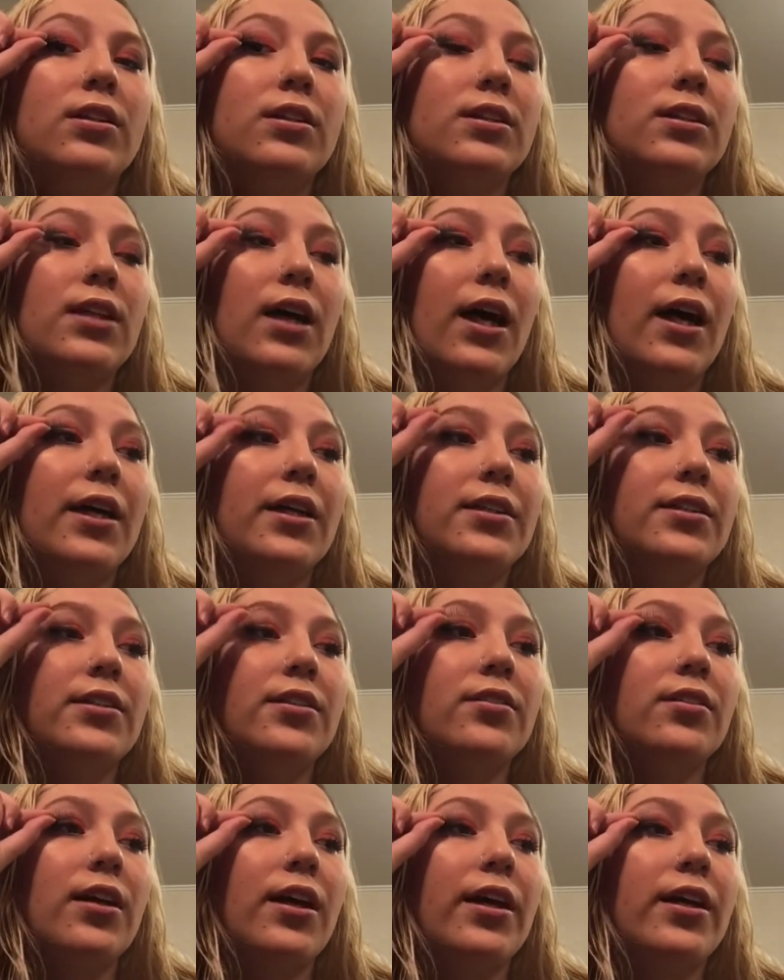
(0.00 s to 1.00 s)
size
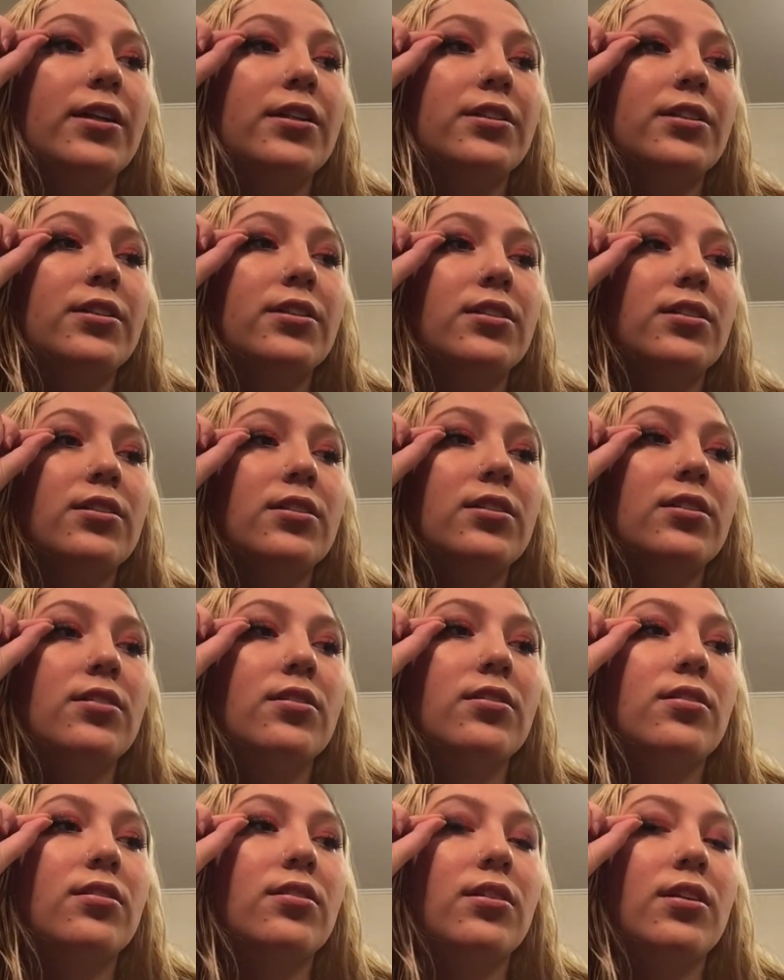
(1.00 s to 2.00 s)
your lashes,
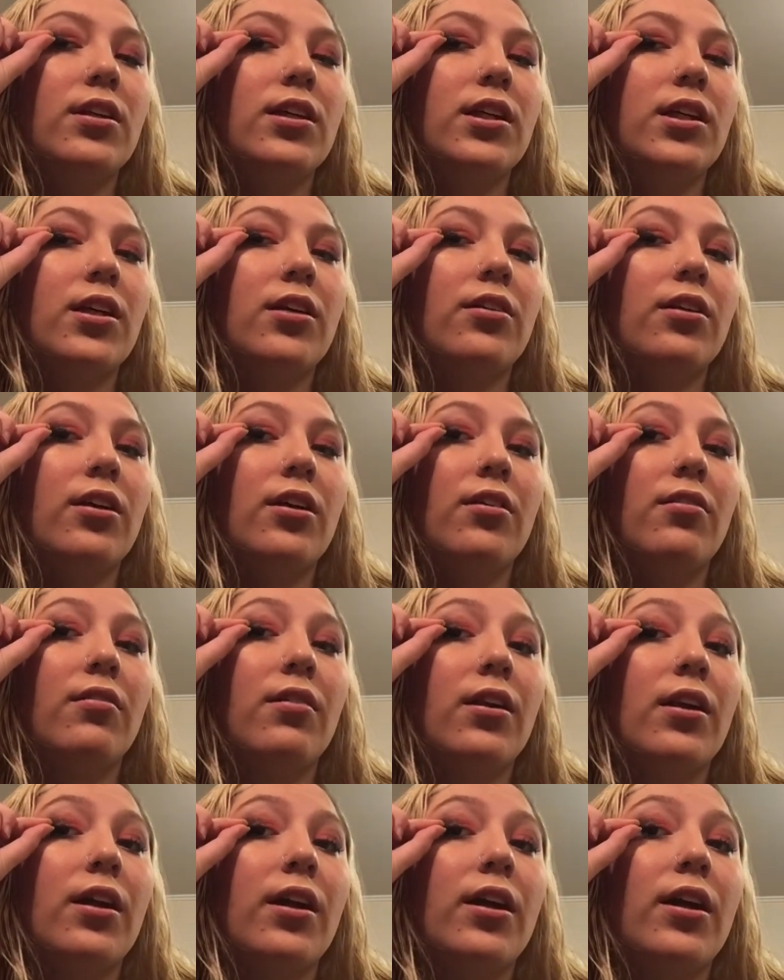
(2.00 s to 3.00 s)
and you're going to
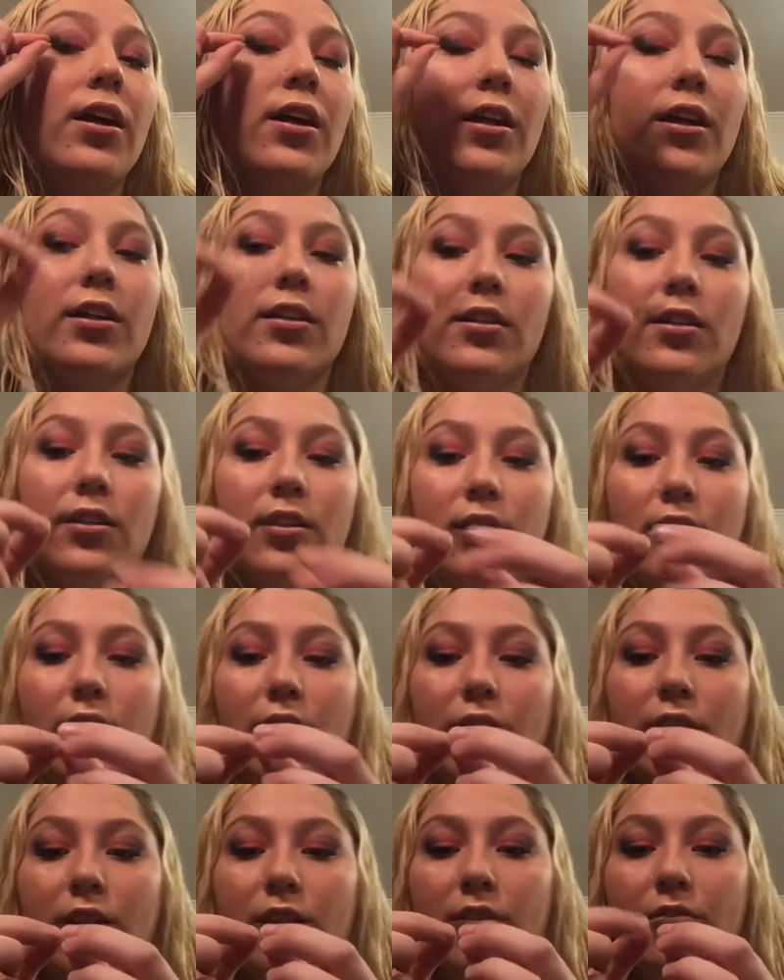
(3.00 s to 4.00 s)
want to cut it to the
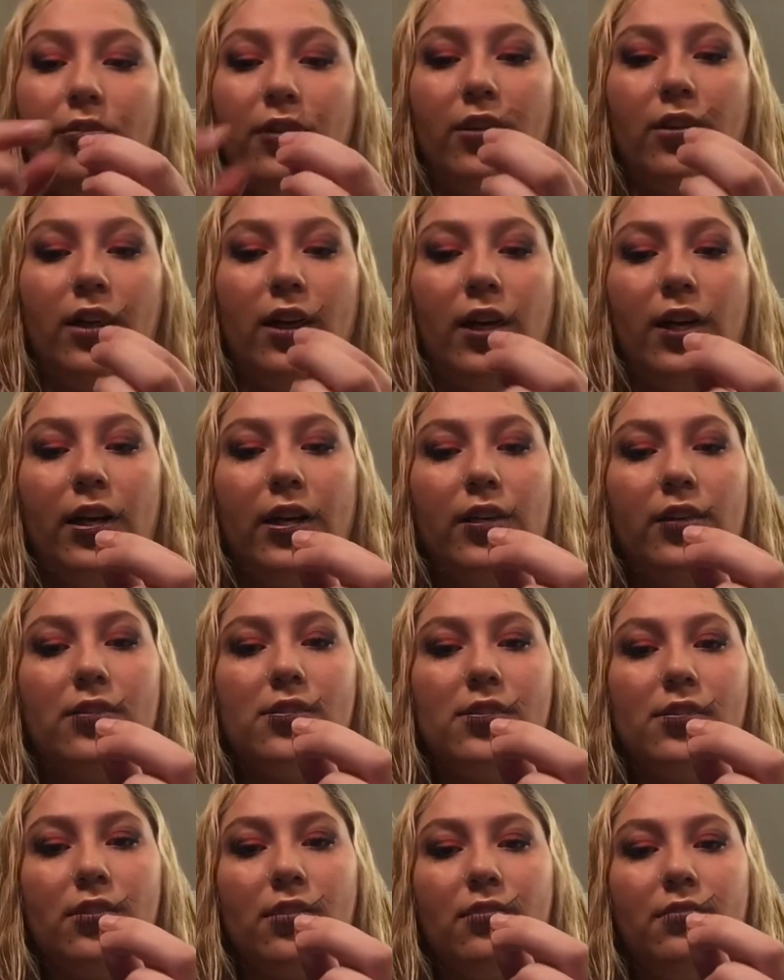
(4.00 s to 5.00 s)
length of your eye.
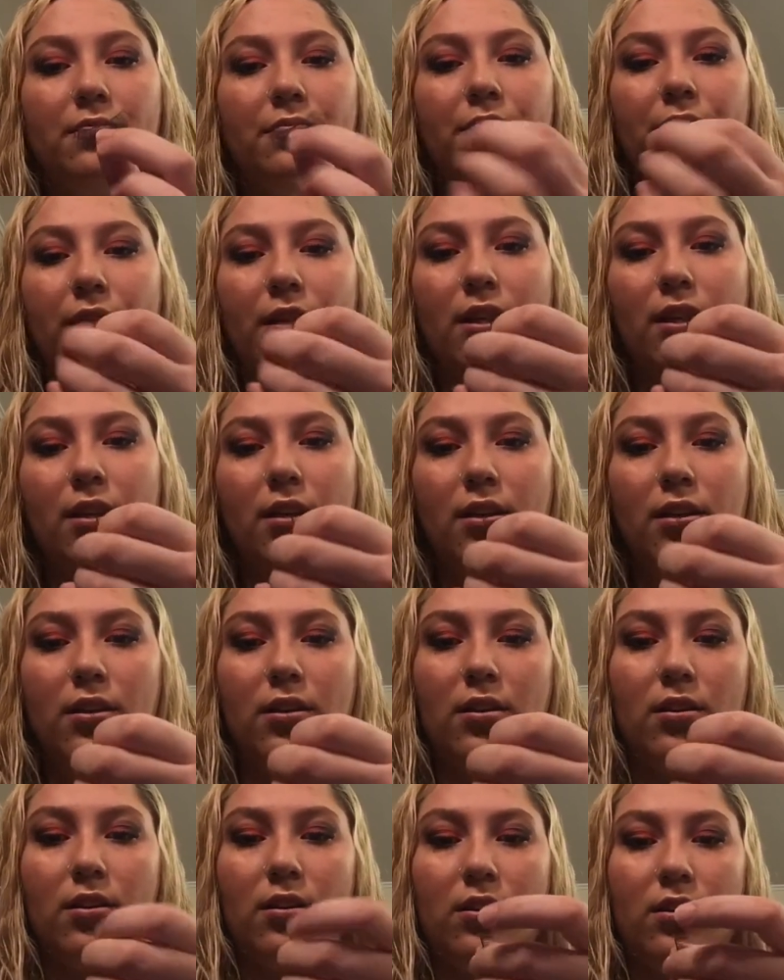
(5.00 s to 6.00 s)
So
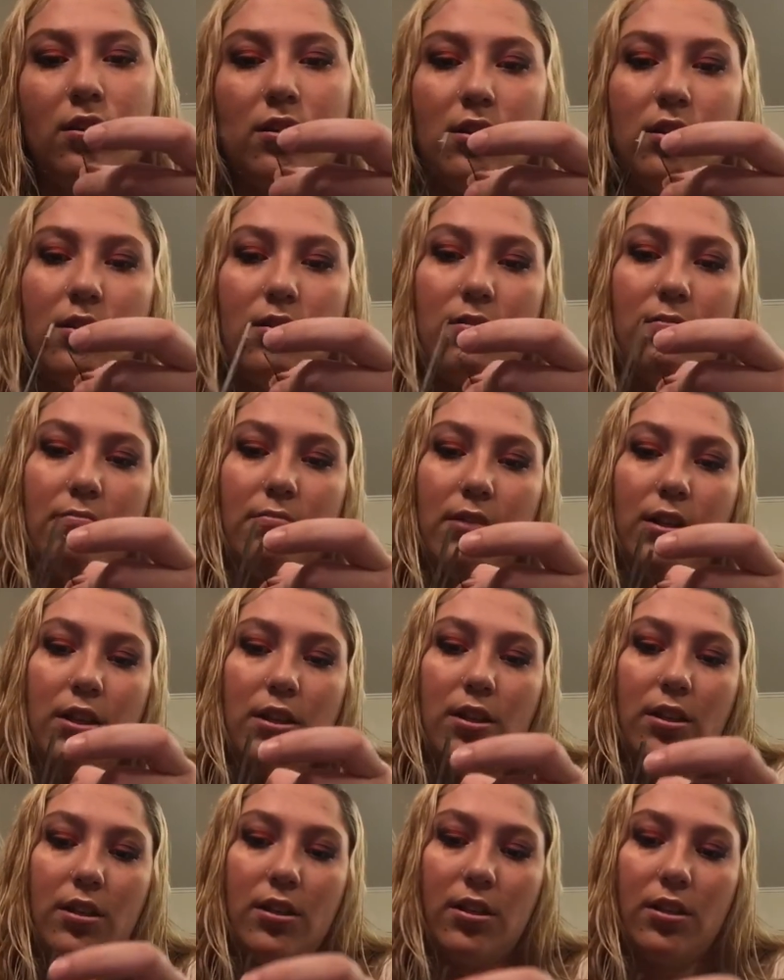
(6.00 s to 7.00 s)
I'm going
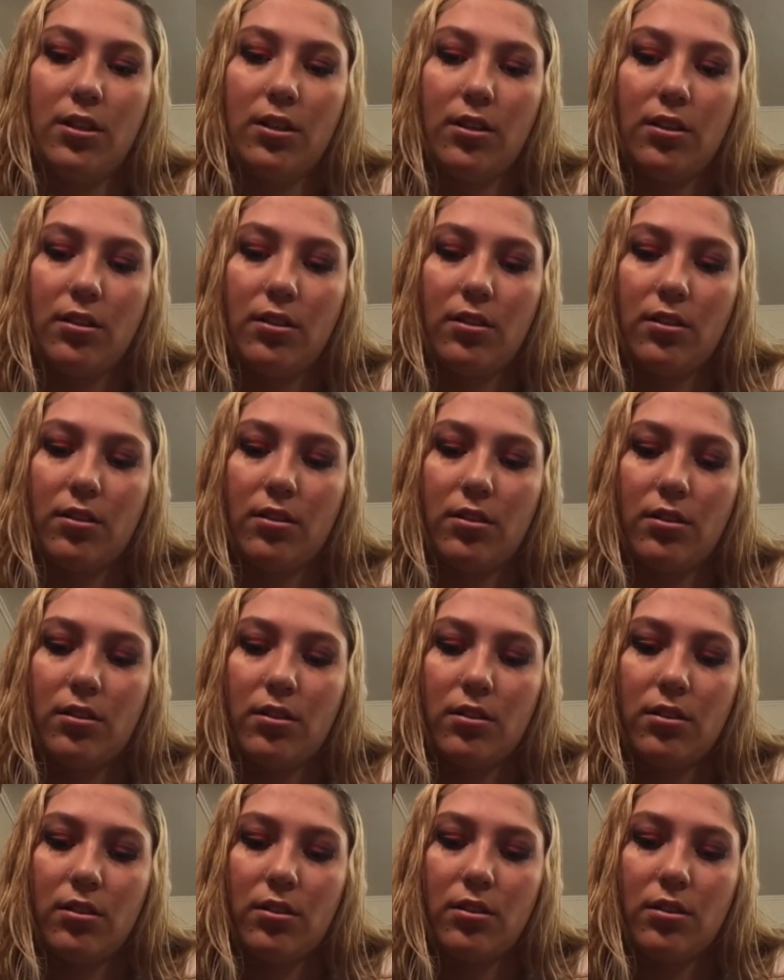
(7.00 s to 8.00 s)
to cut
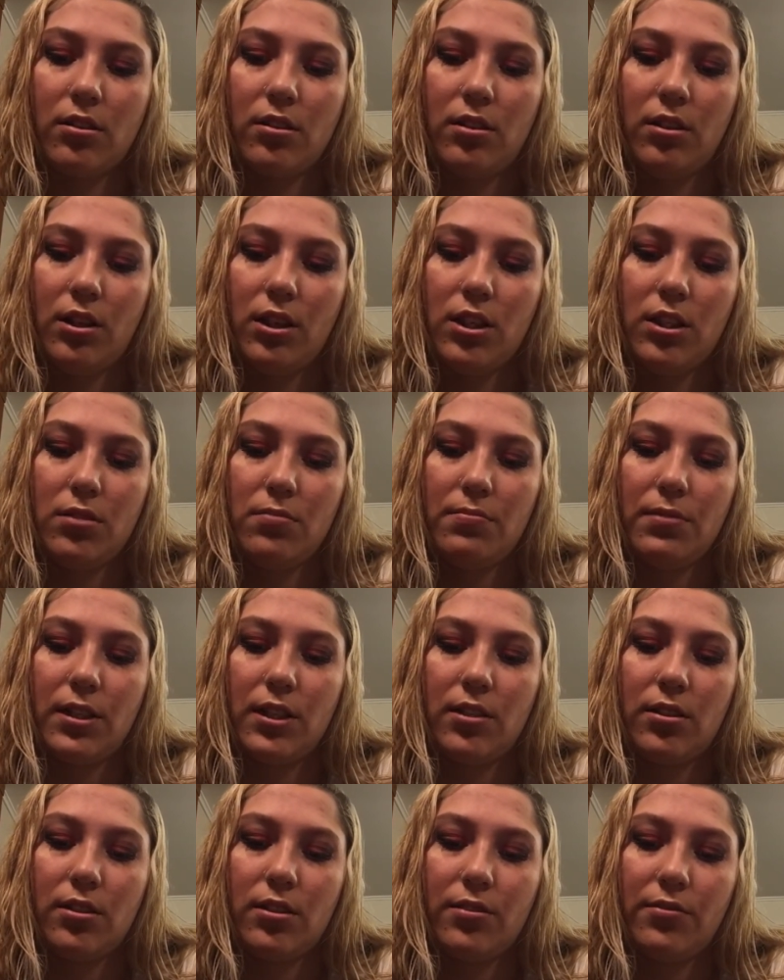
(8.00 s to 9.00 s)
a little bit
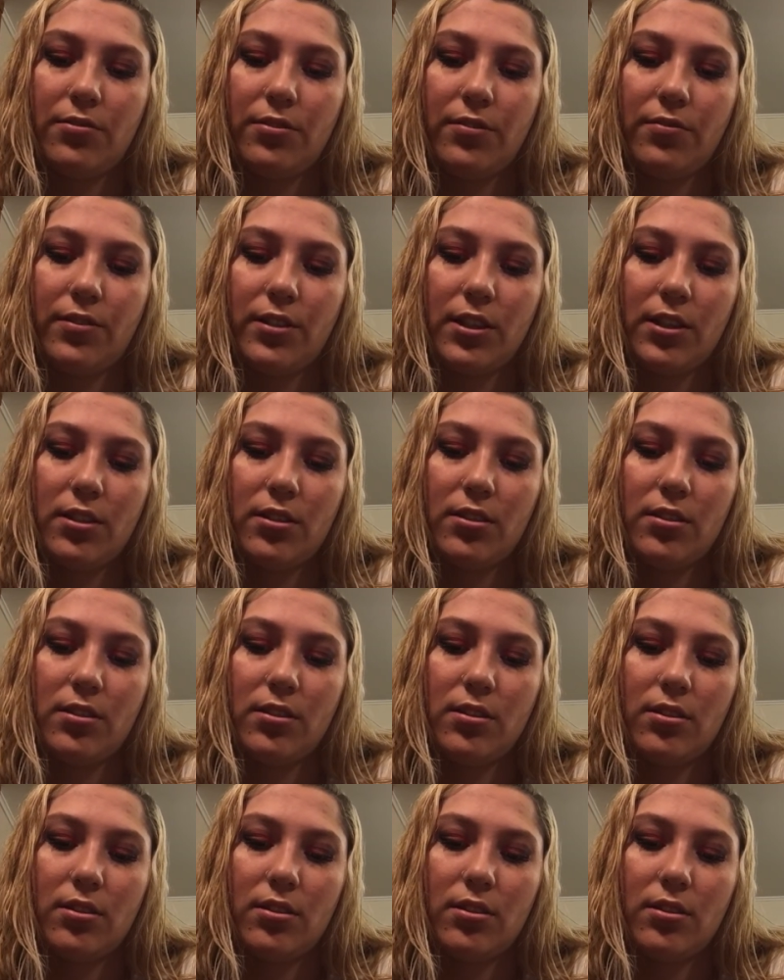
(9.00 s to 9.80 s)
off of these.